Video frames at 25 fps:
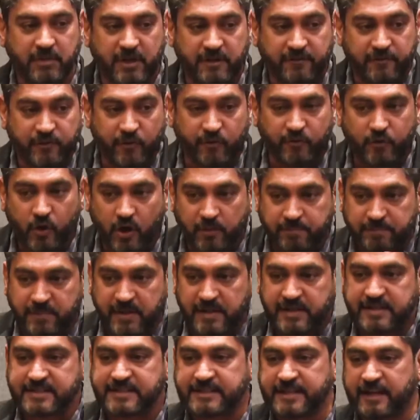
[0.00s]
But if you've not
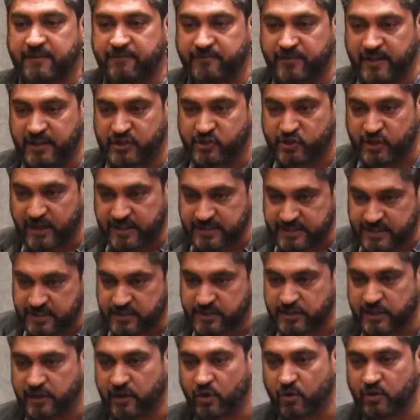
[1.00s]
built safety checks
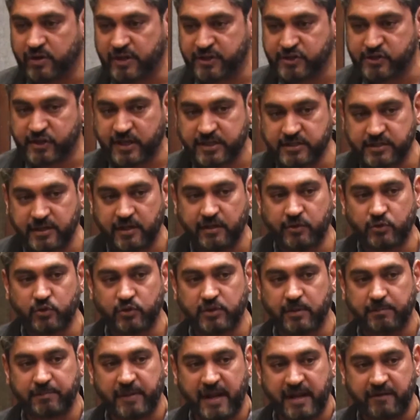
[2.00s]
and security checks into
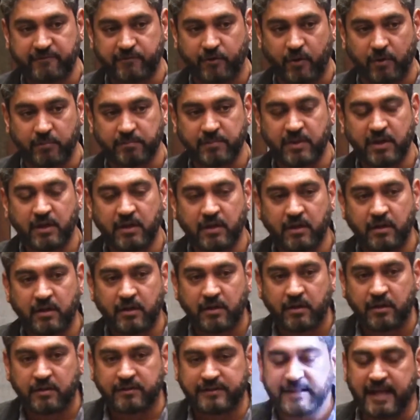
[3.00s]
the platform,
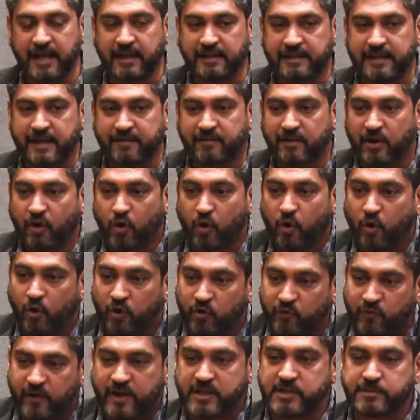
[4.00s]
then there will
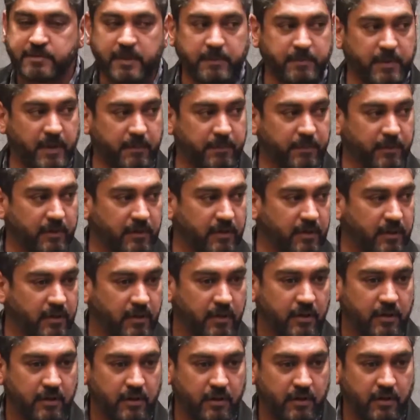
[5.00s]
always be people
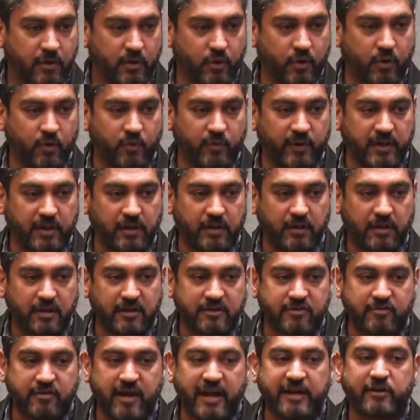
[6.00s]
who will
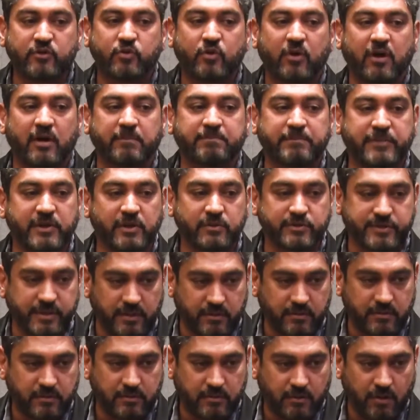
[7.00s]
try to abuse
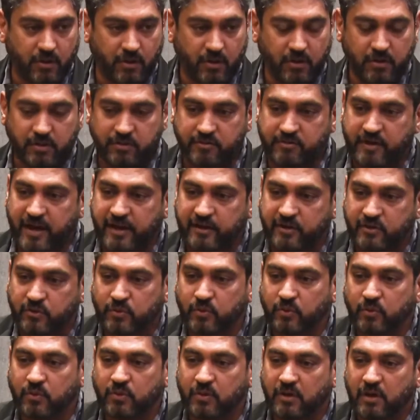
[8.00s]
it or try
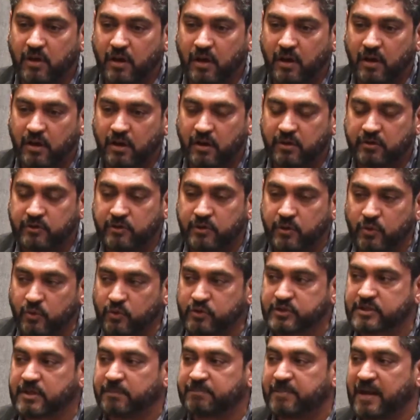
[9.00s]
to uh,
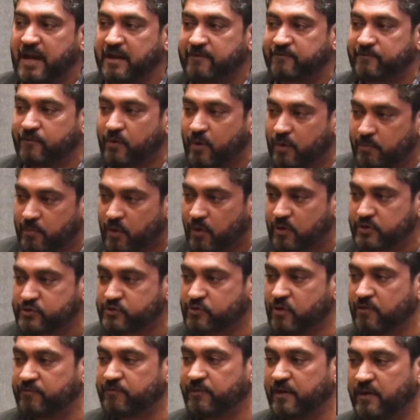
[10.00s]
use the platform or
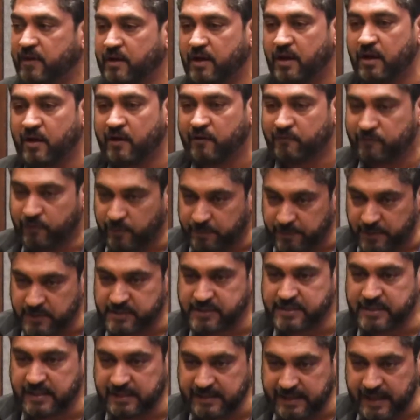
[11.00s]
software for
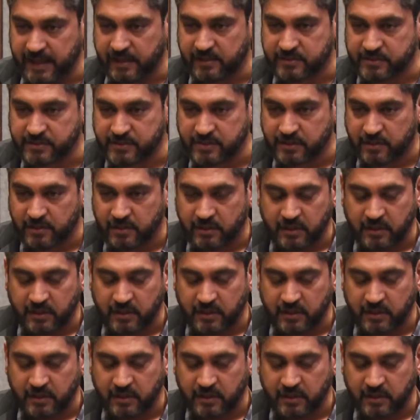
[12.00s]
personal gains.